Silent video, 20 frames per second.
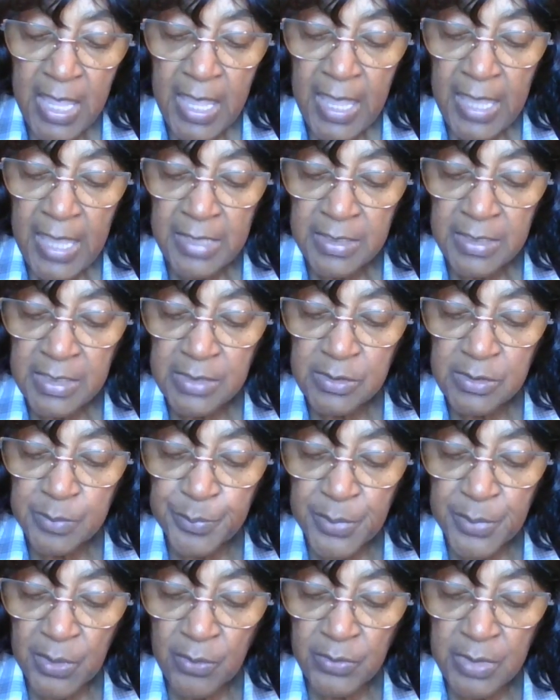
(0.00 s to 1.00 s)
and his
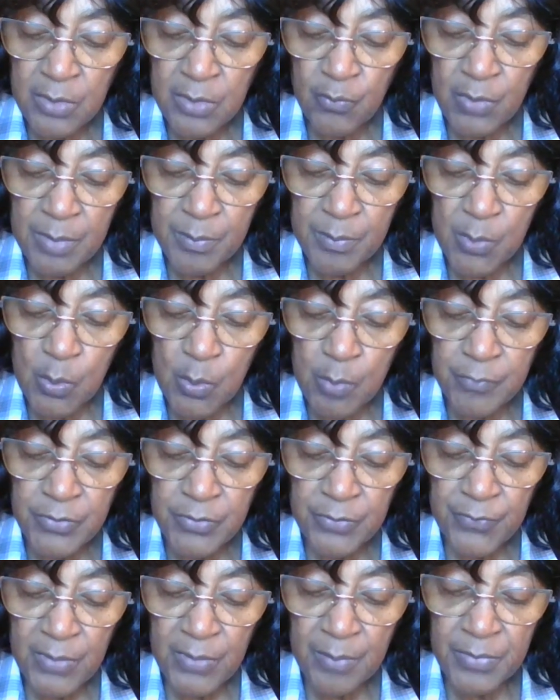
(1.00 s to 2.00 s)
burden
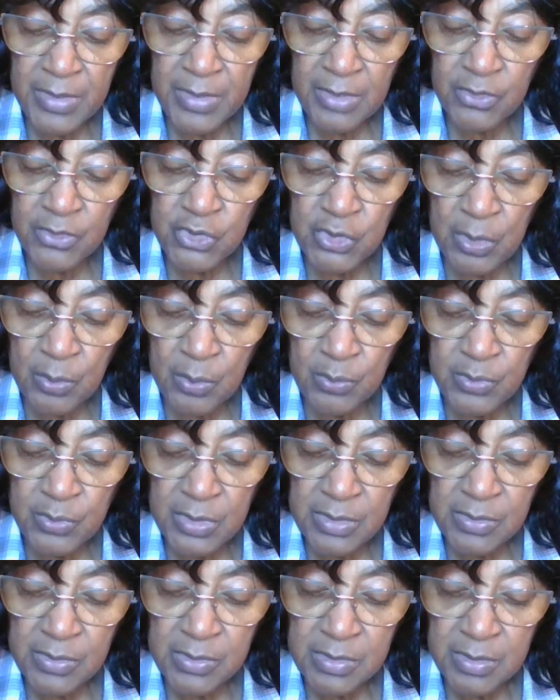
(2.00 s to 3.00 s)
removed from their
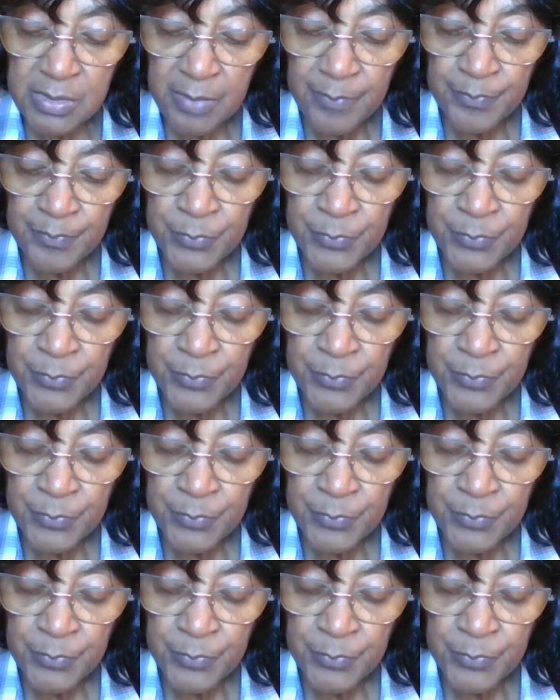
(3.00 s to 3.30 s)
shoulders.